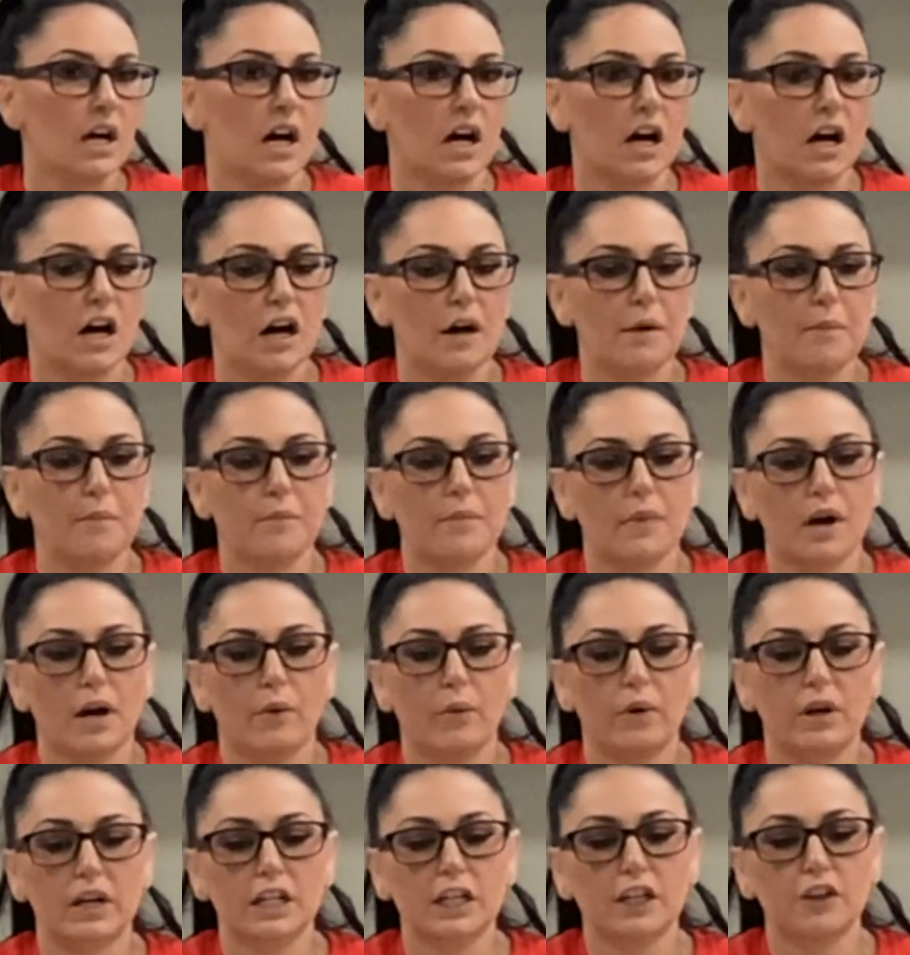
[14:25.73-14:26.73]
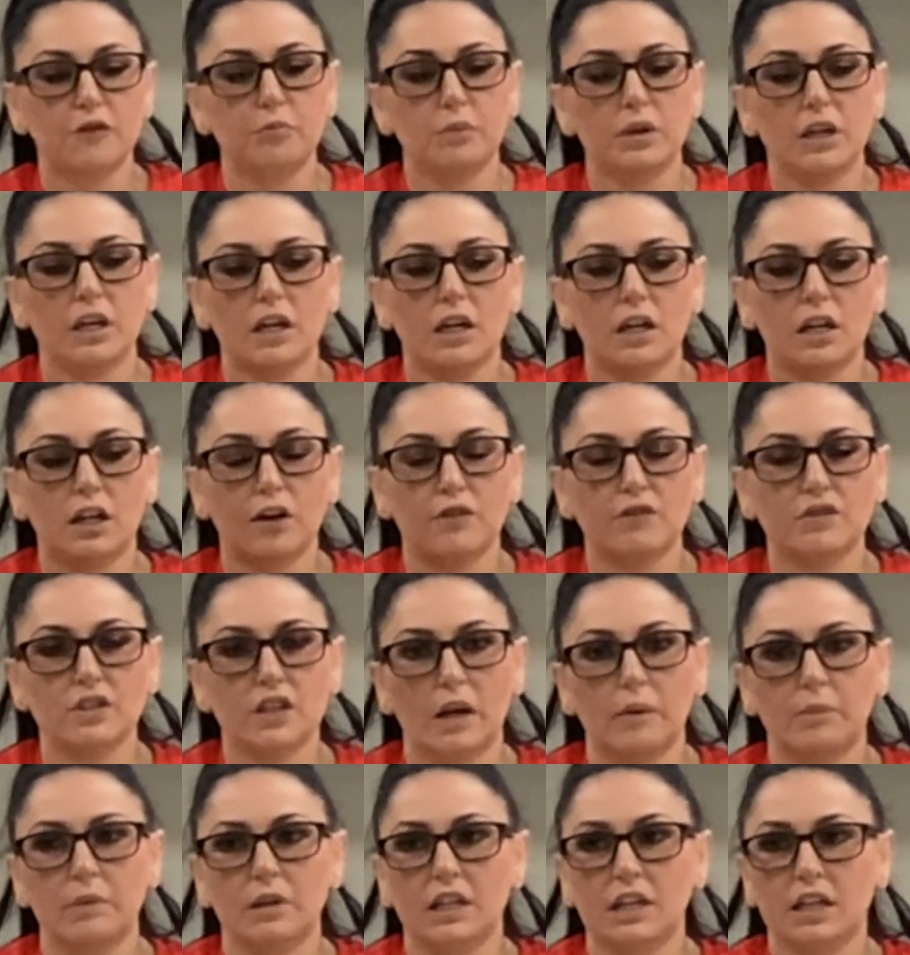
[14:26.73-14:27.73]
I want to give me enough
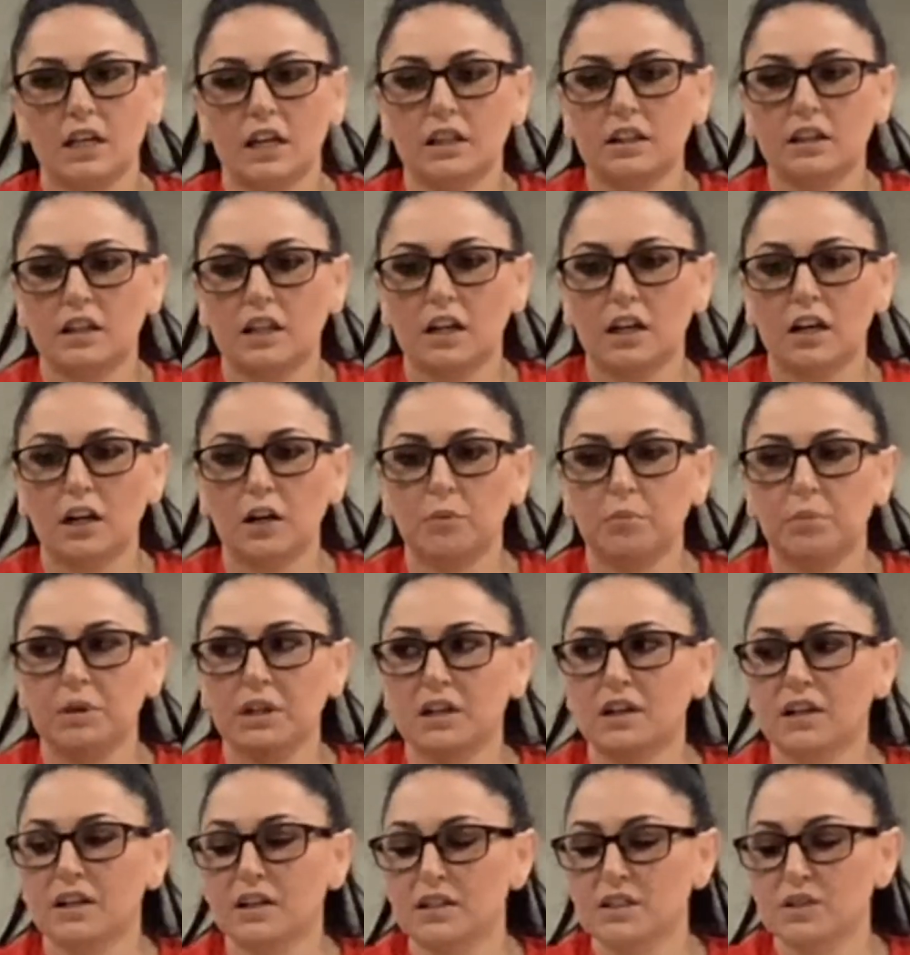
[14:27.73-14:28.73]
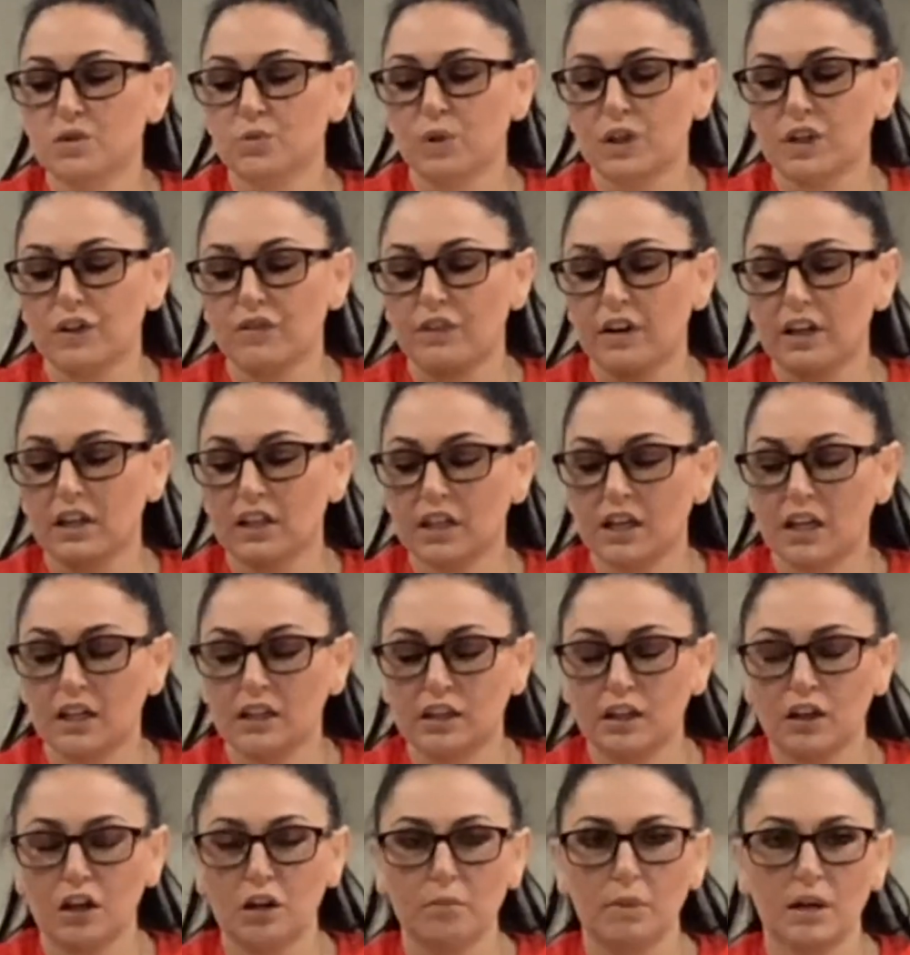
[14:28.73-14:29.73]
time to get there because what if I
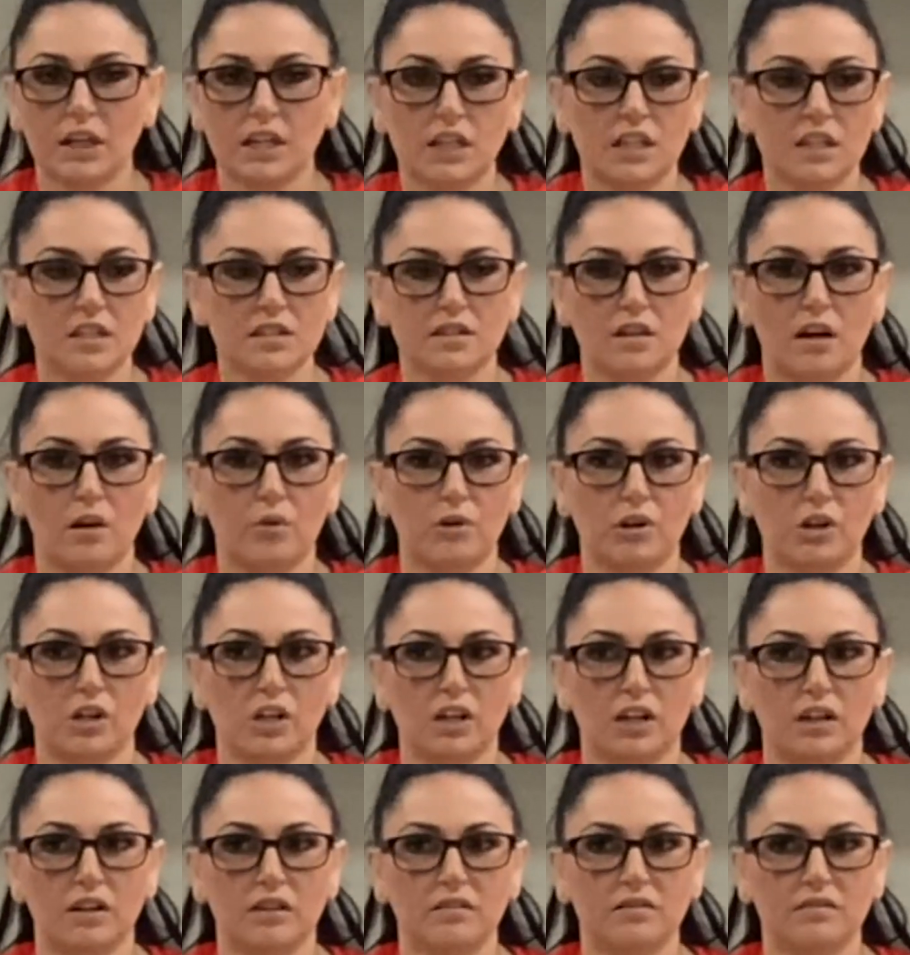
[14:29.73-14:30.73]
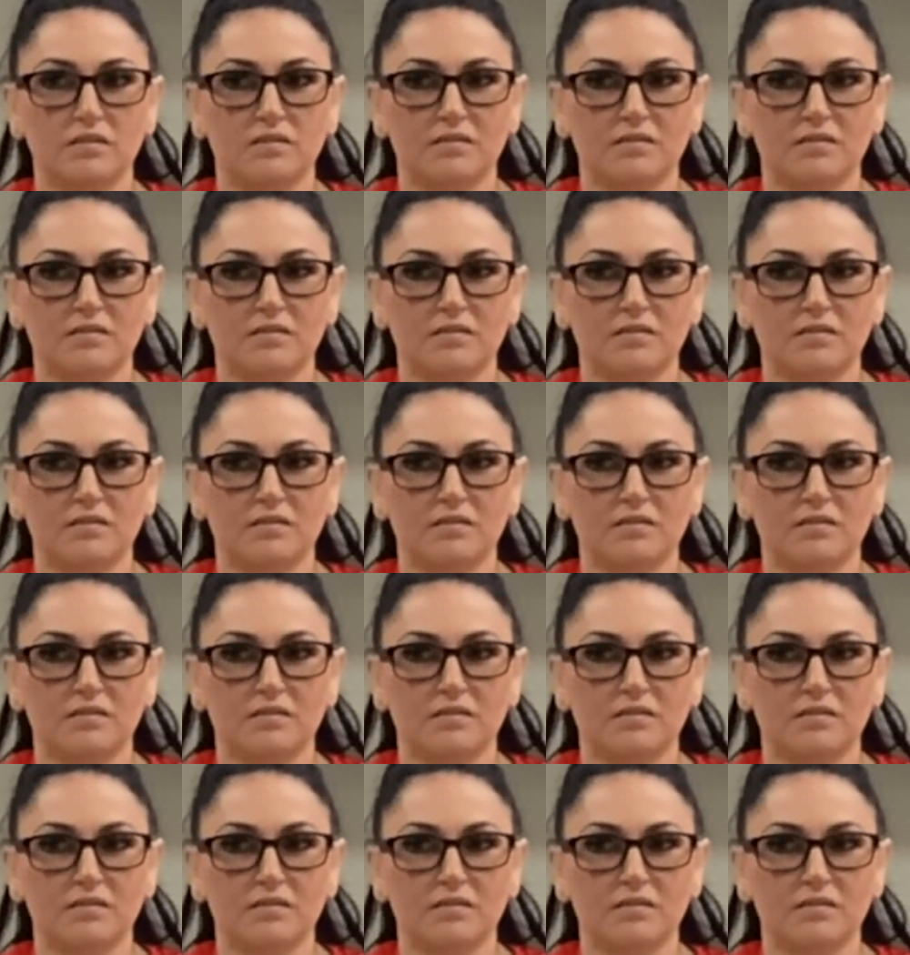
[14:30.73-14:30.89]
get there and my key's not working?